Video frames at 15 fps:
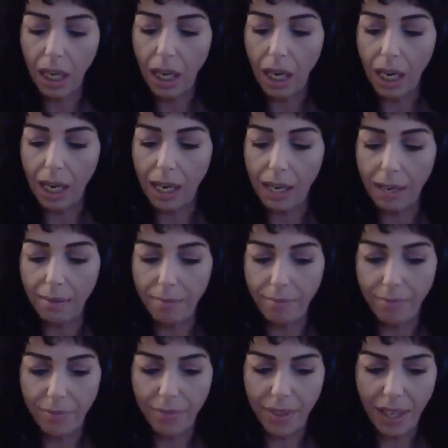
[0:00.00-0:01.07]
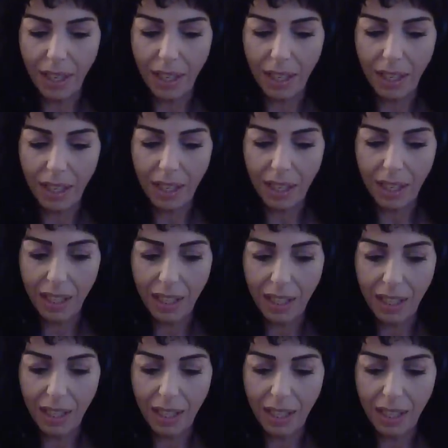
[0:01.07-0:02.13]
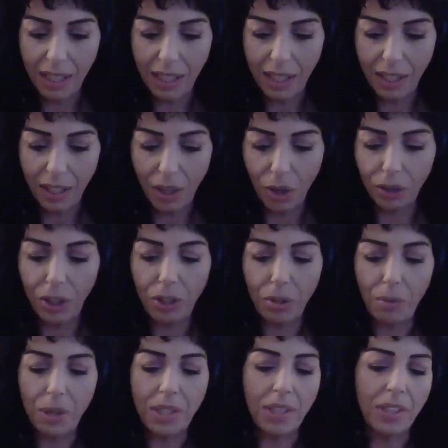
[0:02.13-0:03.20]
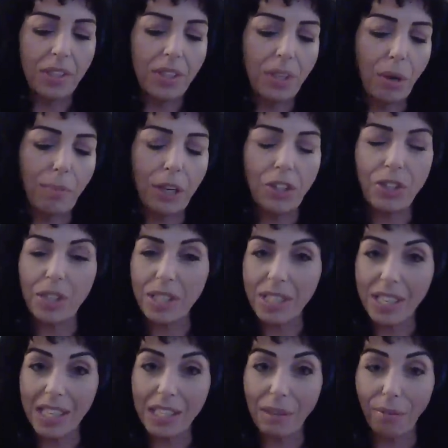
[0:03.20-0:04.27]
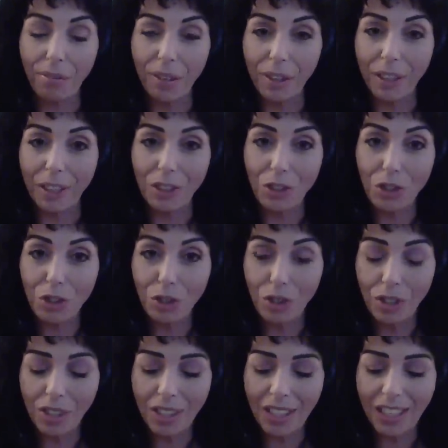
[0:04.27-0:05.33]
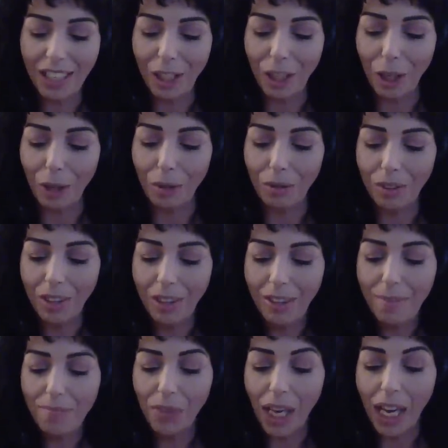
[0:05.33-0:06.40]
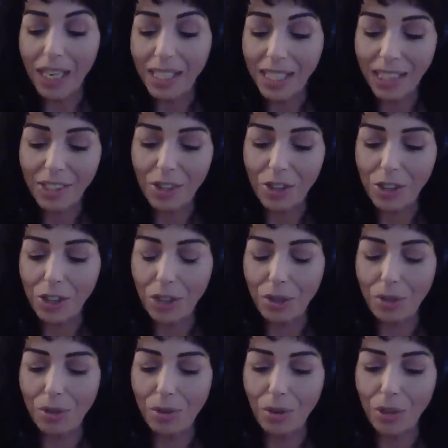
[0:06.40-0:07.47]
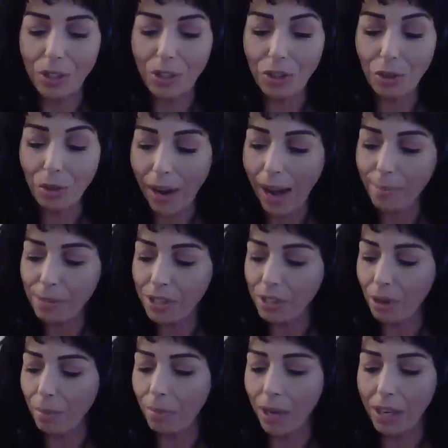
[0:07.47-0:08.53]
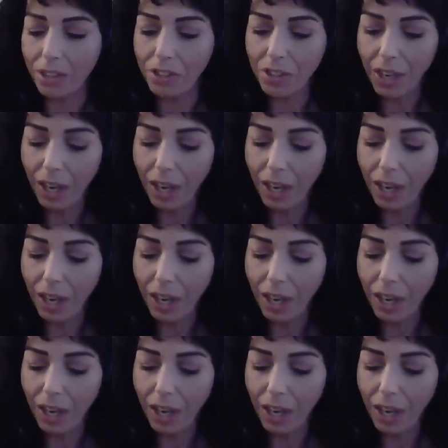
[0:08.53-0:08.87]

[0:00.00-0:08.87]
Only there wasn't so much the sense of feeling, you know, addicted to or trapped so much.